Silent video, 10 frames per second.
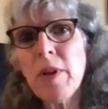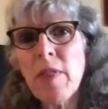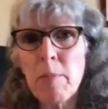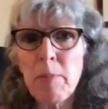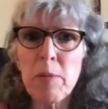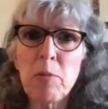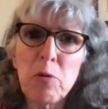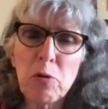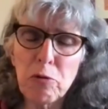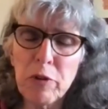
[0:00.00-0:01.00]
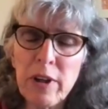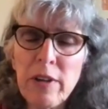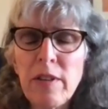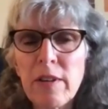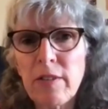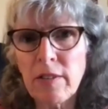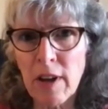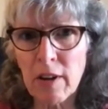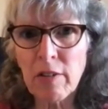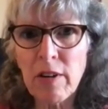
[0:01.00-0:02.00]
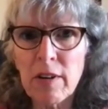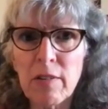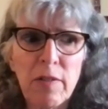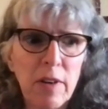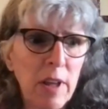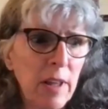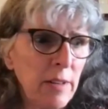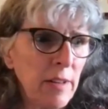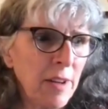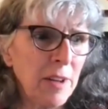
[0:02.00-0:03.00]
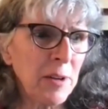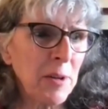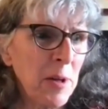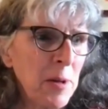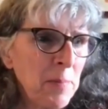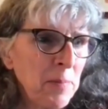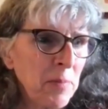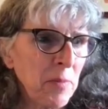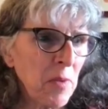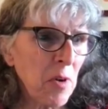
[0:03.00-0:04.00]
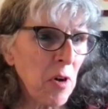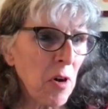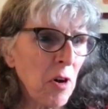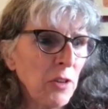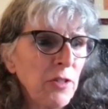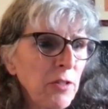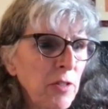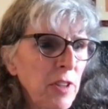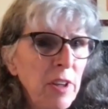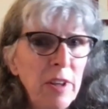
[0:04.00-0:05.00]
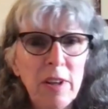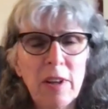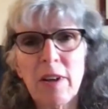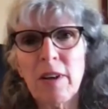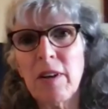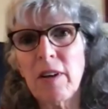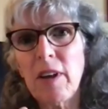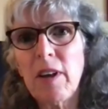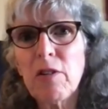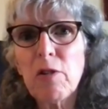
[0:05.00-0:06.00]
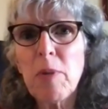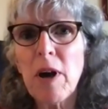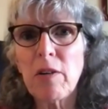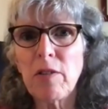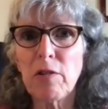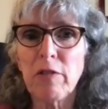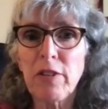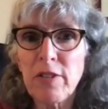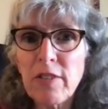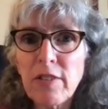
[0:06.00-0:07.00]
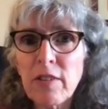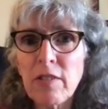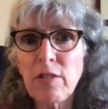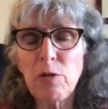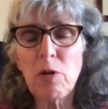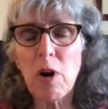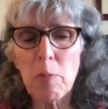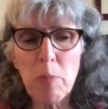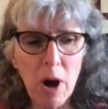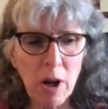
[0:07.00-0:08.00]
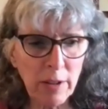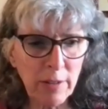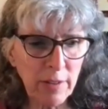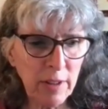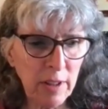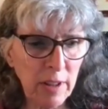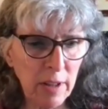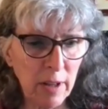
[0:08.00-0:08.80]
that people will read this narrative and also hear about the resistance to our policy,